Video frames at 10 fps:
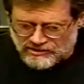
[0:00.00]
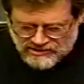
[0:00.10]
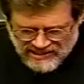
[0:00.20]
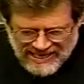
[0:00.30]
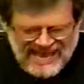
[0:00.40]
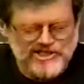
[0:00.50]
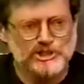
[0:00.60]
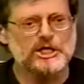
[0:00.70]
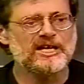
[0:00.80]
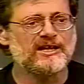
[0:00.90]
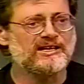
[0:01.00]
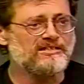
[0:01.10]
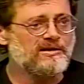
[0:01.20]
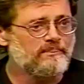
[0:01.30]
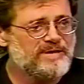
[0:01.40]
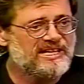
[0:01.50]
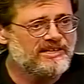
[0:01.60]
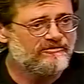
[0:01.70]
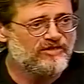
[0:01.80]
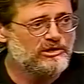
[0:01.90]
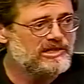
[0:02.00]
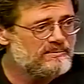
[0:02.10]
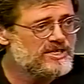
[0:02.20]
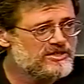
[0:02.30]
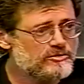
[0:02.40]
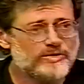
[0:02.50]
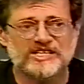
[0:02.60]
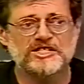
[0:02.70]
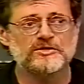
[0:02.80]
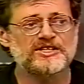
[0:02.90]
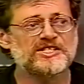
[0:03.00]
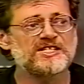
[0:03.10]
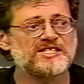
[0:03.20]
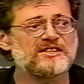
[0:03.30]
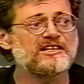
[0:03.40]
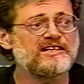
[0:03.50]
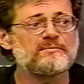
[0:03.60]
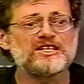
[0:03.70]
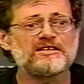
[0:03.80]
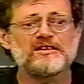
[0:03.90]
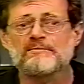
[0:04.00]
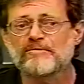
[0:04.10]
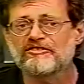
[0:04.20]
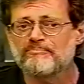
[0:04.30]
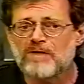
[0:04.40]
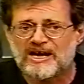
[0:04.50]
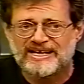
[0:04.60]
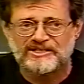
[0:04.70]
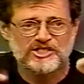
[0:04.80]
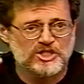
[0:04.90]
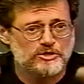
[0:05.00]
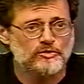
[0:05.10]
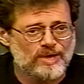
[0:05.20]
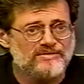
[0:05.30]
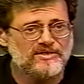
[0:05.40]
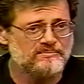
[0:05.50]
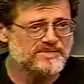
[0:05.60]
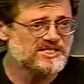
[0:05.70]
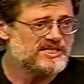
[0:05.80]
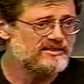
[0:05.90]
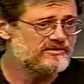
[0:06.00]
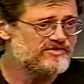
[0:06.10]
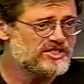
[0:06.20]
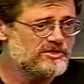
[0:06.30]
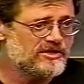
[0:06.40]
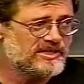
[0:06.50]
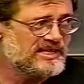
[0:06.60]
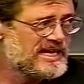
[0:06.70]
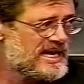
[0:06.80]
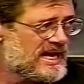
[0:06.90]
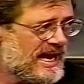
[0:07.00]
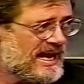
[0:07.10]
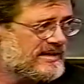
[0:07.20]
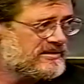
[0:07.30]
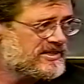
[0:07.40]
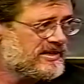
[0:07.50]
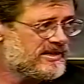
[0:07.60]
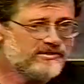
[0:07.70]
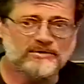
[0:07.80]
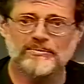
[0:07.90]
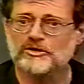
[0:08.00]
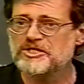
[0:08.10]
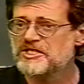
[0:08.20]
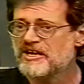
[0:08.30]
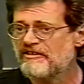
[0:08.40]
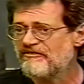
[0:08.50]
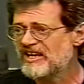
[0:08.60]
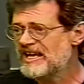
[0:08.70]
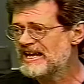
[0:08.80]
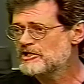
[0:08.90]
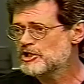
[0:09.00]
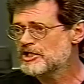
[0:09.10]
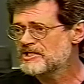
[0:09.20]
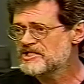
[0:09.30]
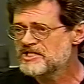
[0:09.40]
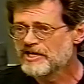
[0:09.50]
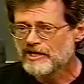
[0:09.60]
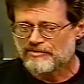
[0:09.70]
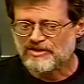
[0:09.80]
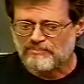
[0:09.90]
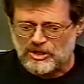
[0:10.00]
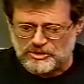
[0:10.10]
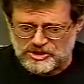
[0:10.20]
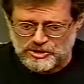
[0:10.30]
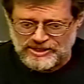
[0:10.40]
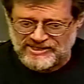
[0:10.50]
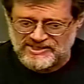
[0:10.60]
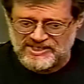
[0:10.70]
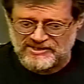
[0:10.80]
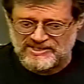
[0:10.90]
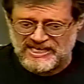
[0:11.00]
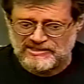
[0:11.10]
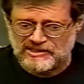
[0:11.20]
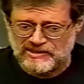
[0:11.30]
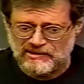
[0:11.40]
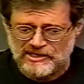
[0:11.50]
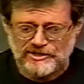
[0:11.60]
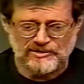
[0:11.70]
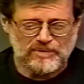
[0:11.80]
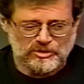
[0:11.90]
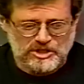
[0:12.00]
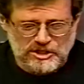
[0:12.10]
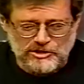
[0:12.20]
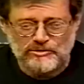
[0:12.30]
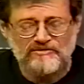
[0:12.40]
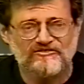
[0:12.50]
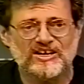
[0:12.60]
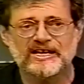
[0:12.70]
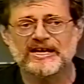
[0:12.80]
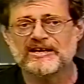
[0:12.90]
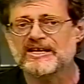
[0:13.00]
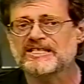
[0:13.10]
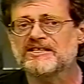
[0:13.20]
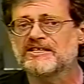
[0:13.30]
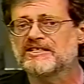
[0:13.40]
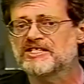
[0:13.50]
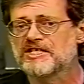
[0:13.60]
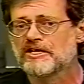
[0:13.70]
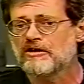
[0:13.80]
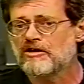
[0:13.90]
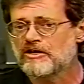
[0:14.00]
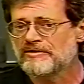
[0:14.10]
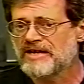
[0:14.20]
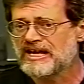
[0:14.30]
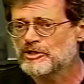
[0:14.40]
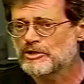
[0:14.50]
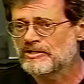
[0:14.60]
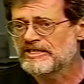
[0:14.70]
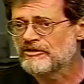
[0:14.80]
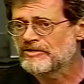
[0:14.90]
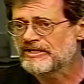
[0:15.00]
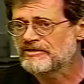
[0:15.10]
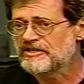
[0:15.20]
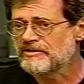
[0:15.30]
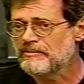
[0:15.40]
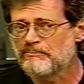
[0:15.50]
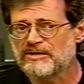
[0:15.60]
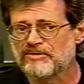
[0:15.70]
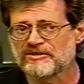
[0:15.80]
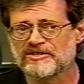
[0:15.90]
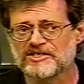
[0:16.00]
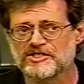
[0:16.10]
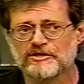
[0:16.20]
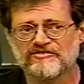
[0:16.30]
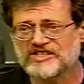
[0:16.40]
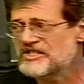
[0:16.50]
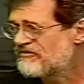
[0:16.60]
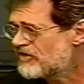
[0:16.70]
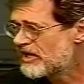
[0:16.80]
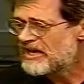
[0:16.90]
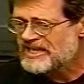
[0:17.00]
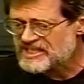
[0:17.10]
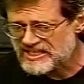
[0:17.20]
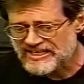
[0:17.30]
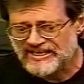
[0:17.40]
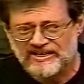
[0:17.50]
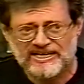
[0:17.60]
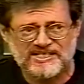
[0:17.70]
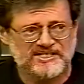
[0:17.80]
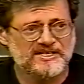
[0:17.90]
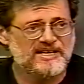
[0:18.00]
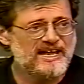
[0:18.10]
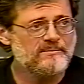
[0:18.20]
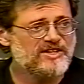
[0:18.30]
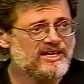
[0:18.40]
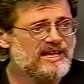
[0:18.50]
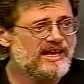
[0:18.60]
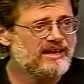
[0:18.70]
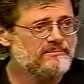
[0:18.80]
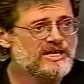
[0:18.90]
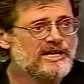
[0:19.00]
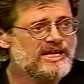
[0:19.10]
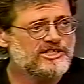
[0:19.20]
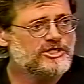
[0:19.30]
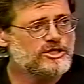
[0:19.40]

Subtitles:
clashing and competing for limited resources and the limited number of minds to run themselves on. And the most efficacious, the most transcendental, the most unifying ideas are naturally going to bubble to the surface. And for guys like us, the name of the game is